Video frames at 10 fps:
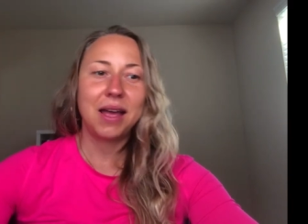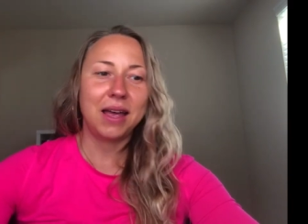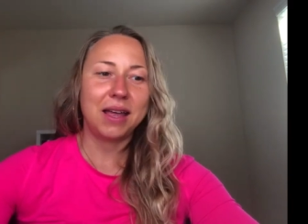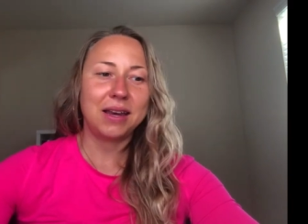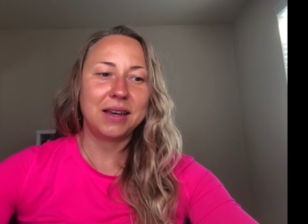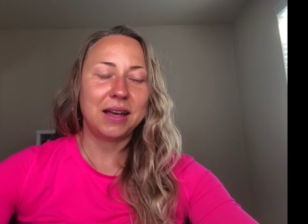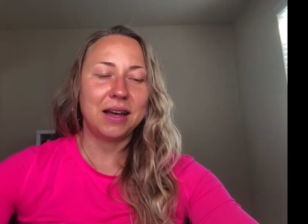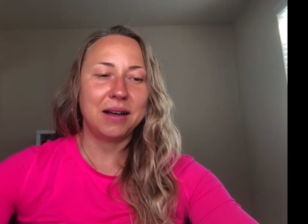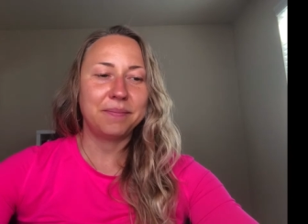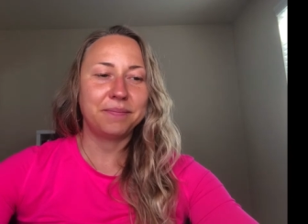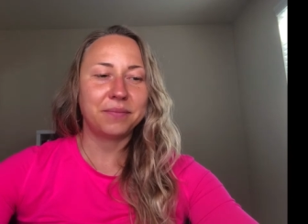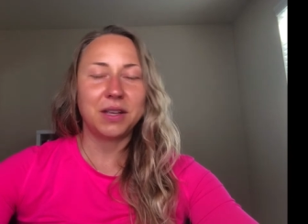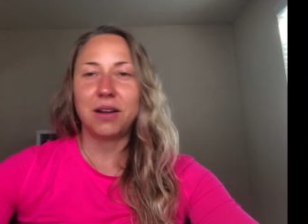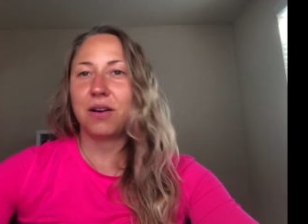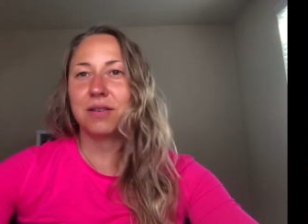in, um,
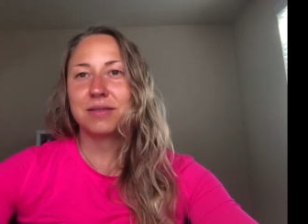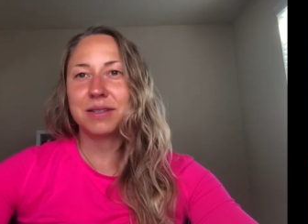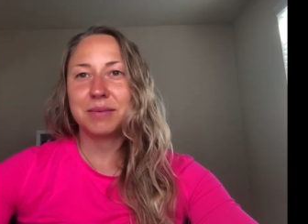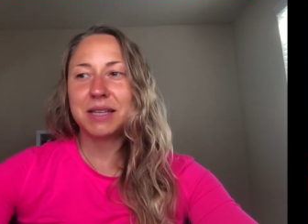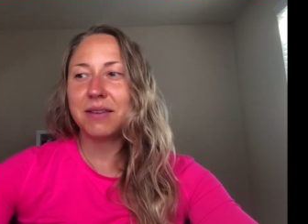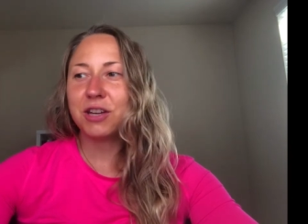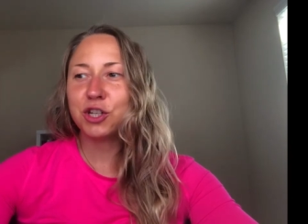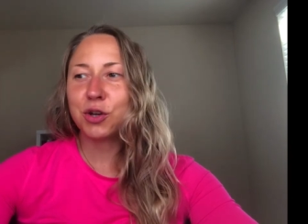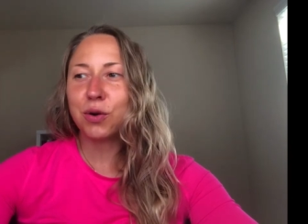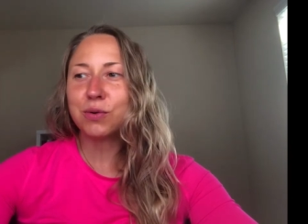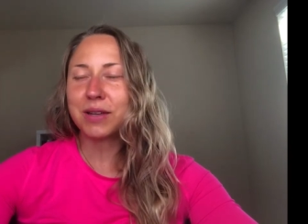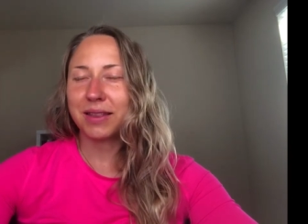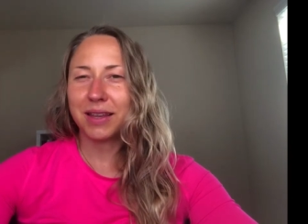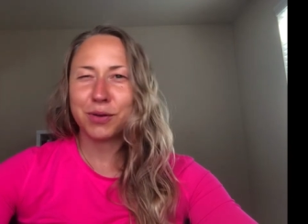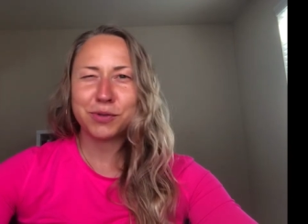you know, on some T V shows. I
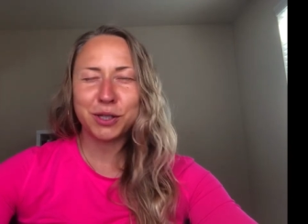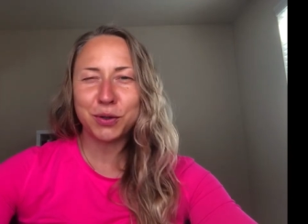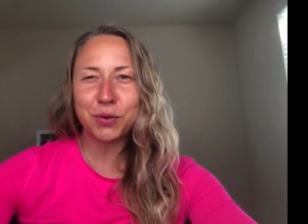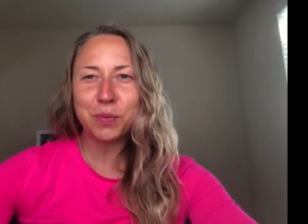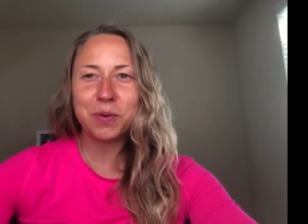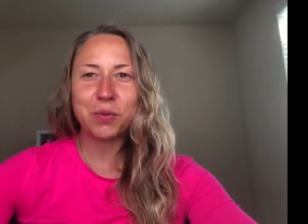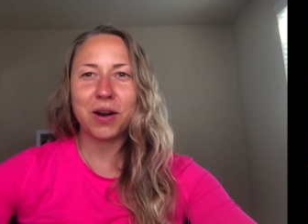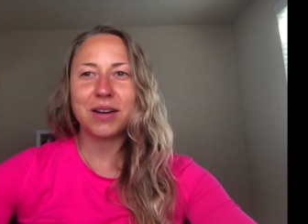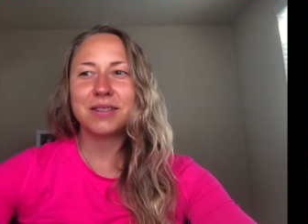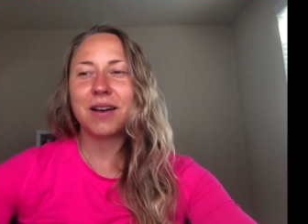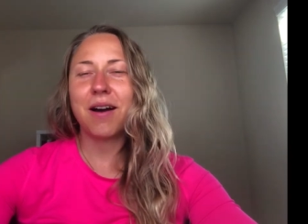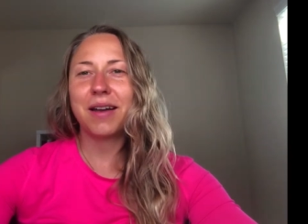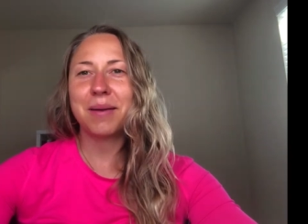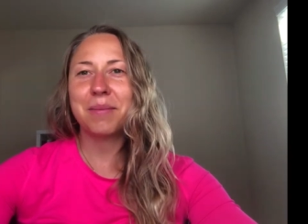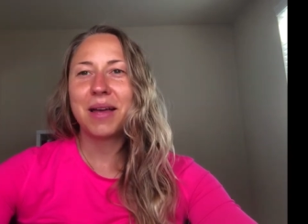think it was a Goop where I saw
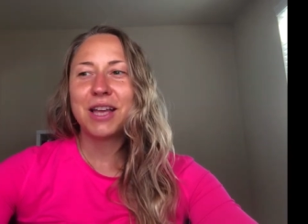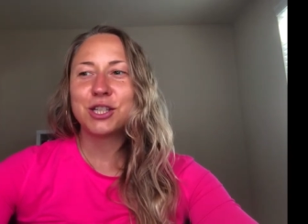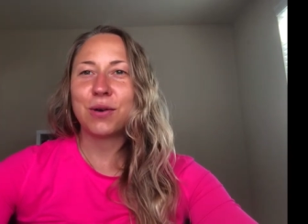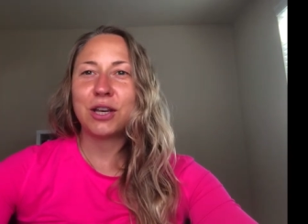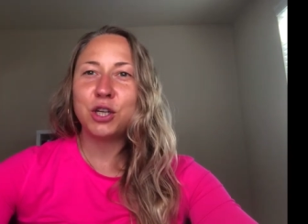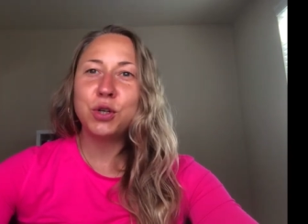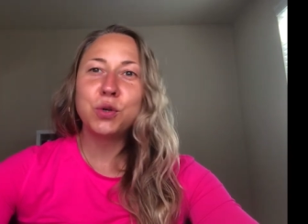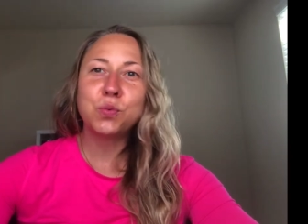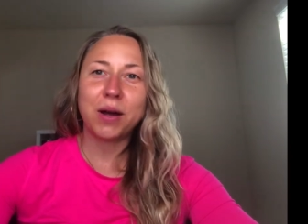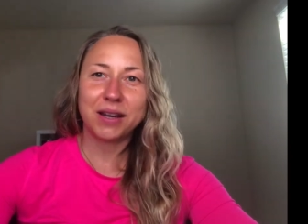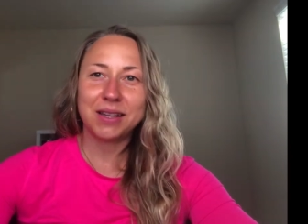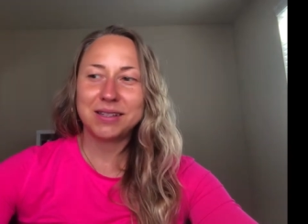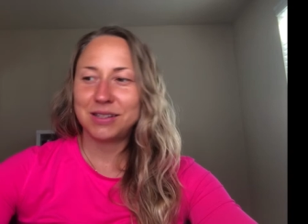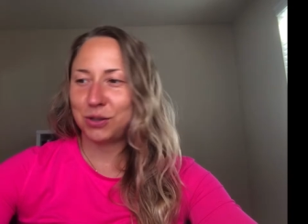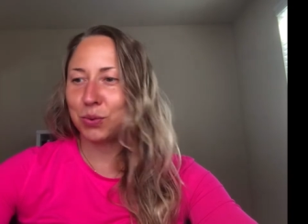him. So I knew what
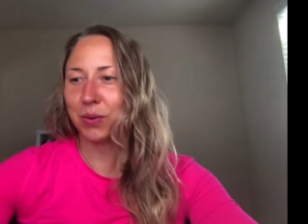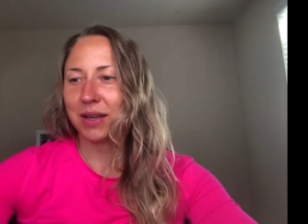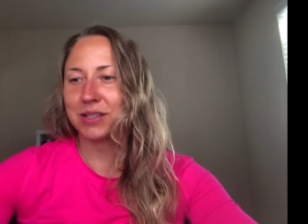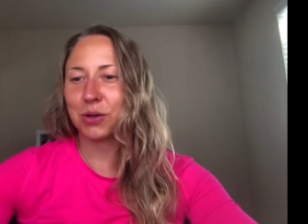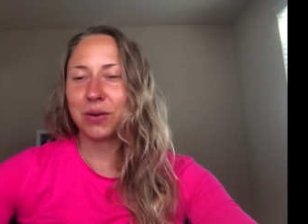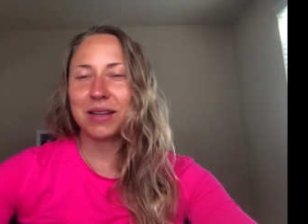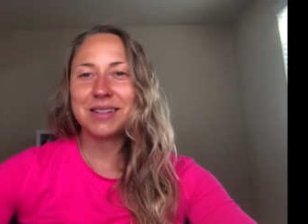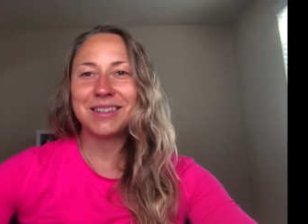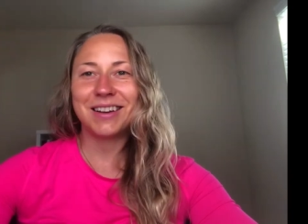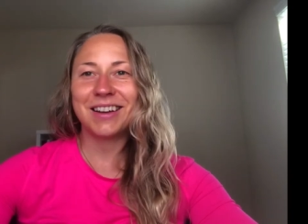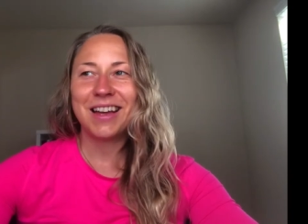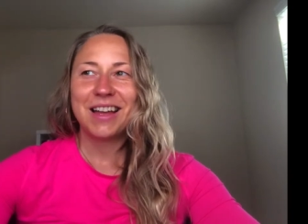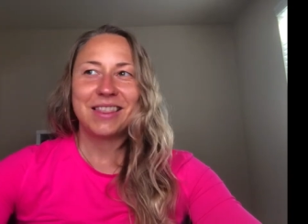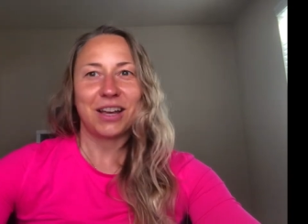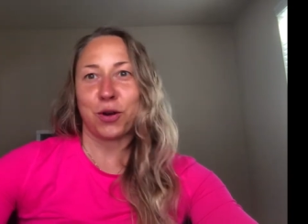he's doing. So he's the,
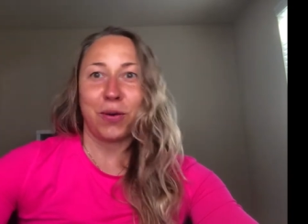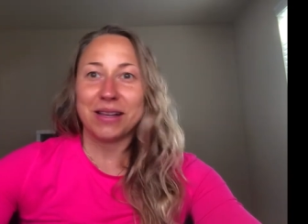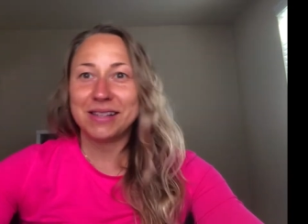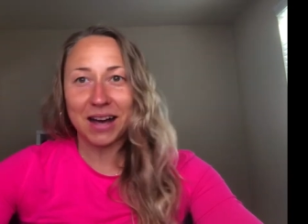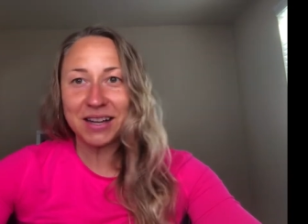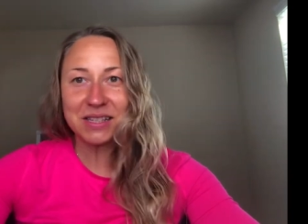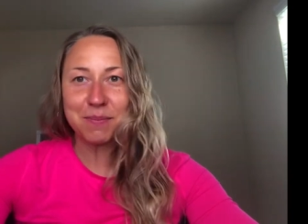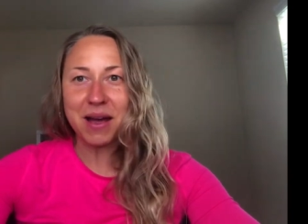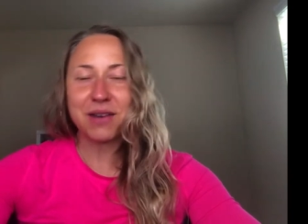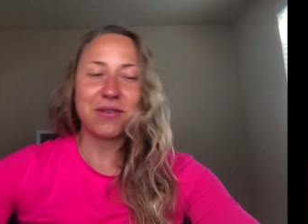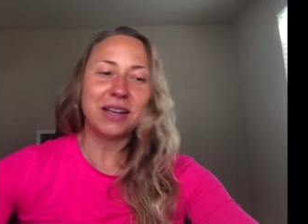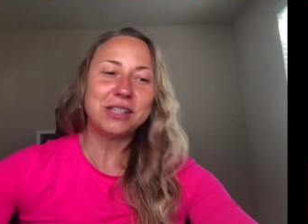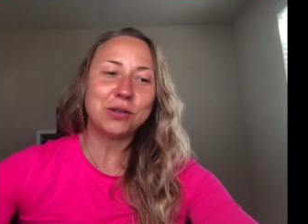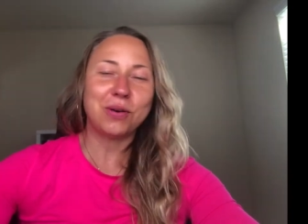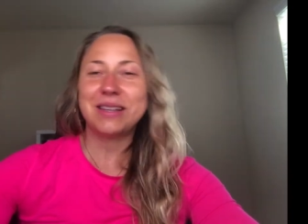the crazy Iceman, right?
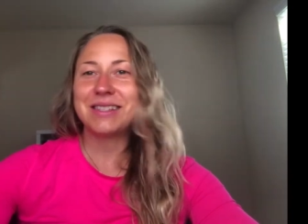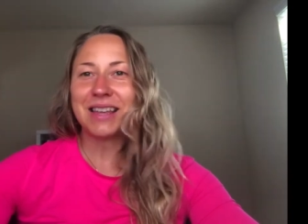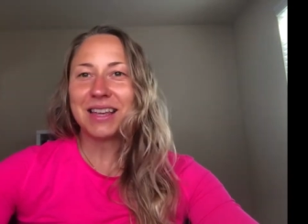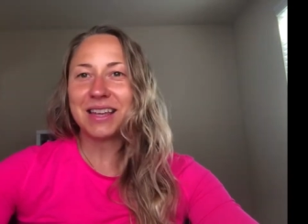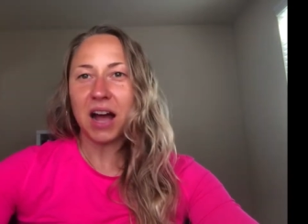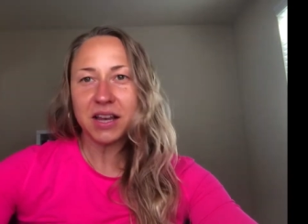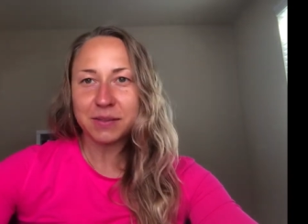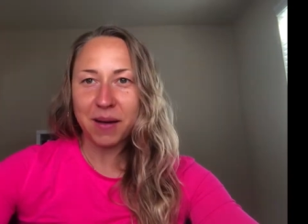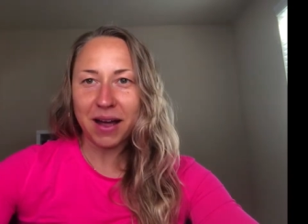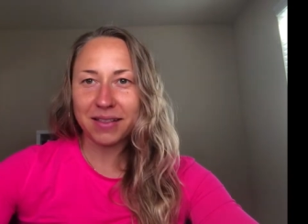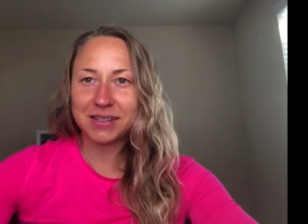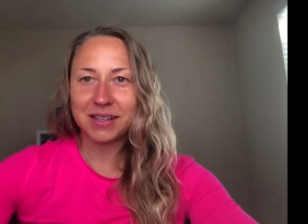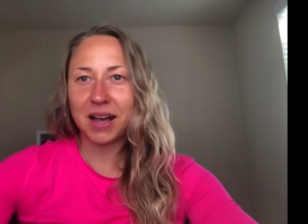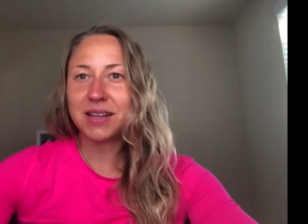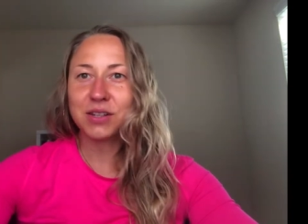So he's taking ice baths
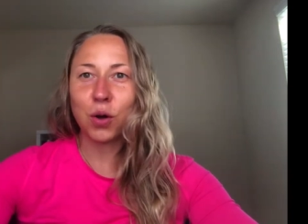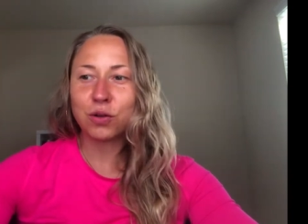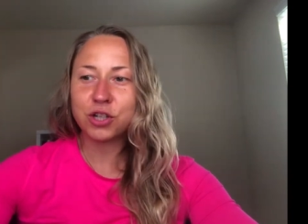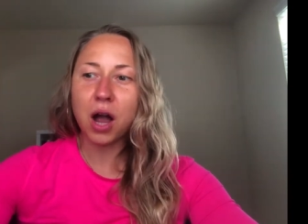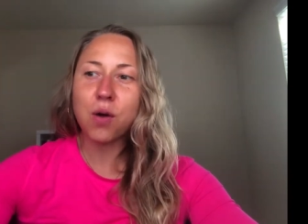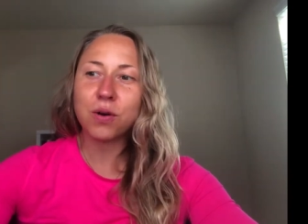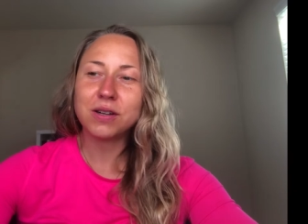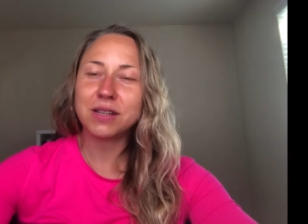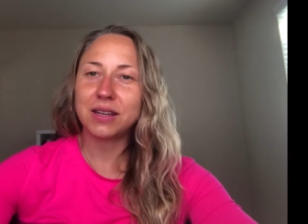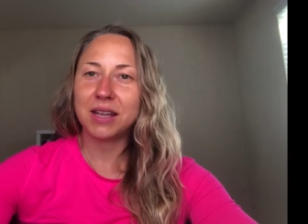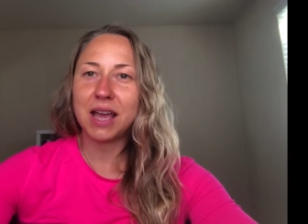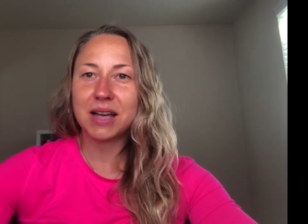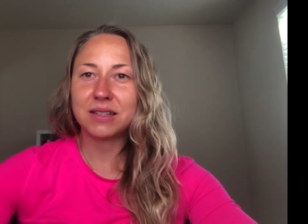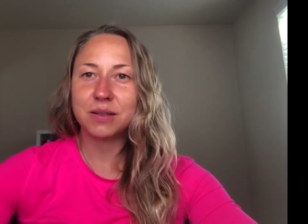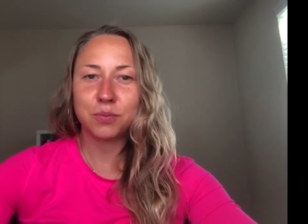and ice cold showers, and he
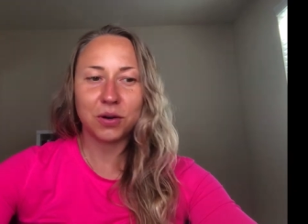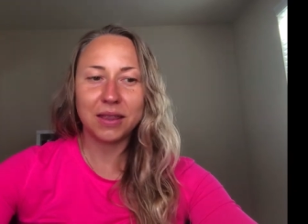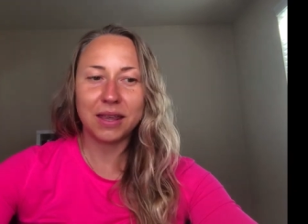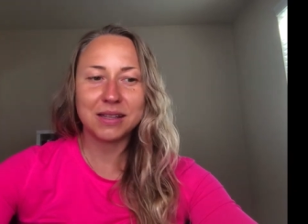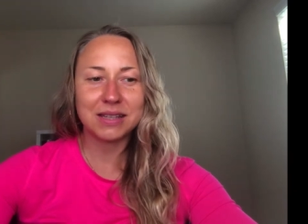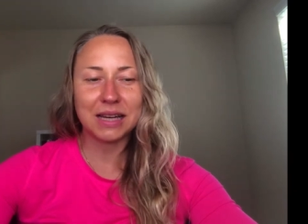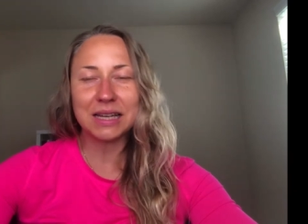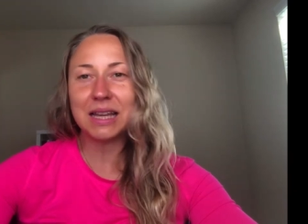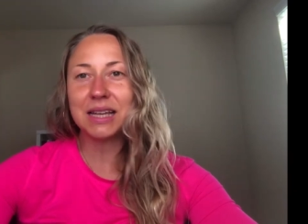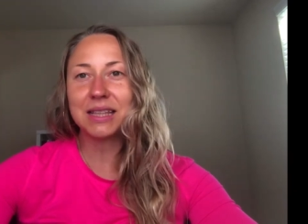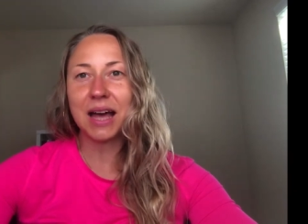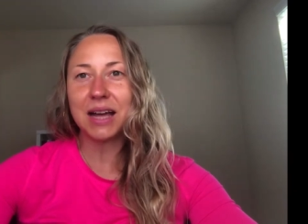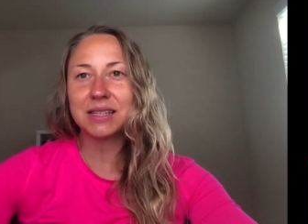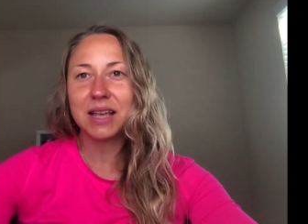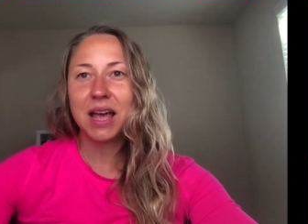has this breathing technique
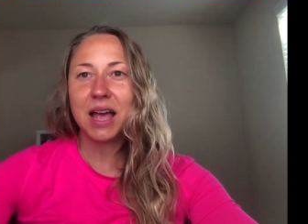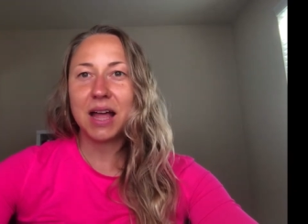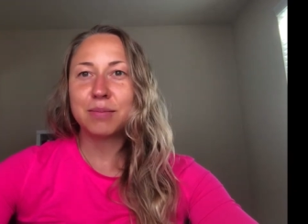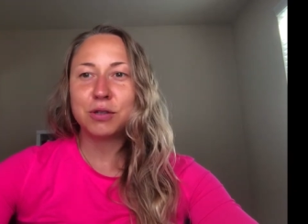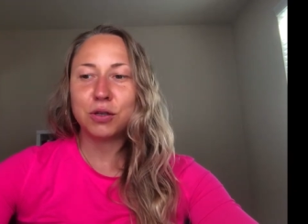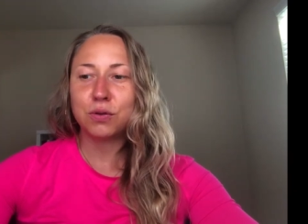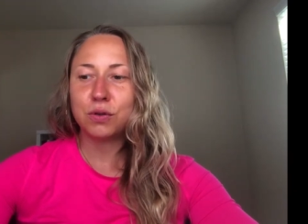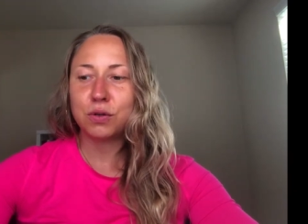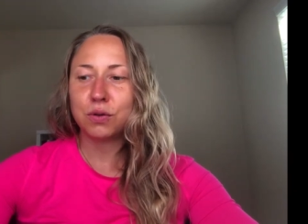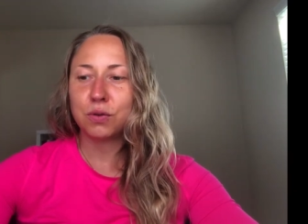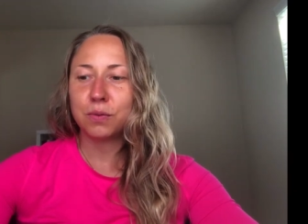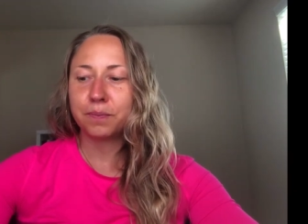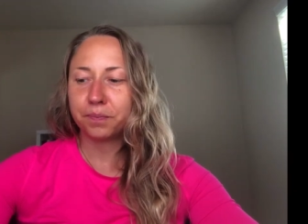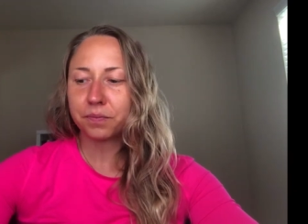that helps you to,